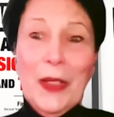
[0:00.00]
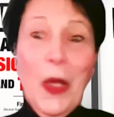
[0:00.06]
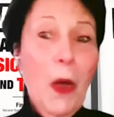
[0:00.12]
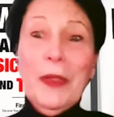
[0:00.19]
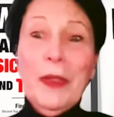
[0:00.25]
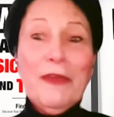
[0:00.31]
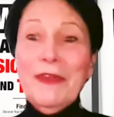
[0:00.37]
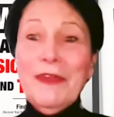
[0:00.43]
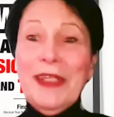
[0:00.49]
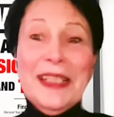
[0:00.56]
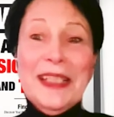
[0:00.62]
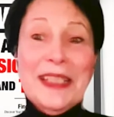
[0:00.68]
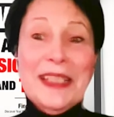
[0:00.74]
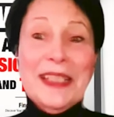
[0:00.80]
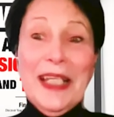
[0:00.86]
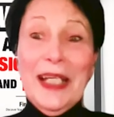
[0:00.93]
Whatever they
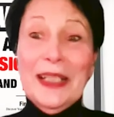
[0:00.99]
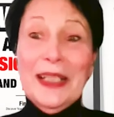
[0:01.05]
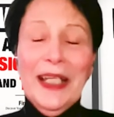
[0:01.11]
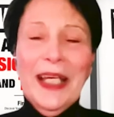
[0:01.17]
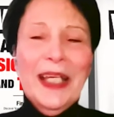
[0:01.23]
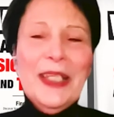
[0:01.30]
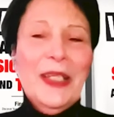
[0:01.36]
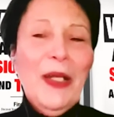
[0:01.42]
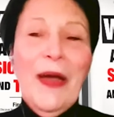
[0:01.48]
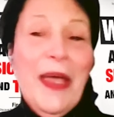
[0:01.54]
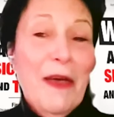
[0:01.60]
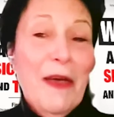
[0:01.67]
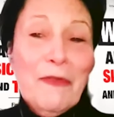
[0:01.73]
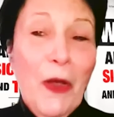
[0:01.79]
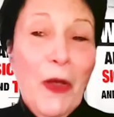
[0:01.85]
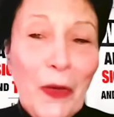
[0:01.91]
said, you know, I
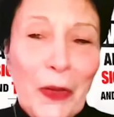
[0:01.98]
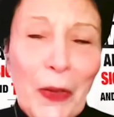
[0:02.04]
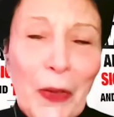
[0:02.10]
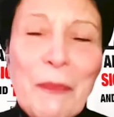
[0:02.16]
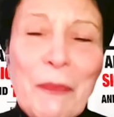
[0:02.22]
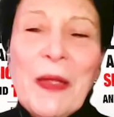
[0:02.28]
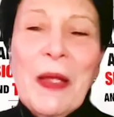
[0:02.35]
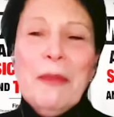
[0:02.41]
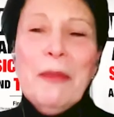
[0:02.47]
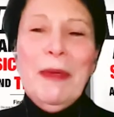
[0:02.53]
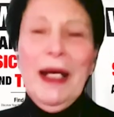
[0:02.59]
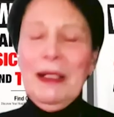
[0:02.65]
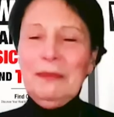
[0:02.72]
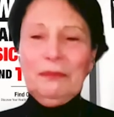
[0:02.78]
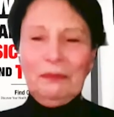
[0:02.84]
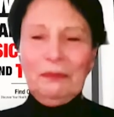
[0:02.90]
have no clue. But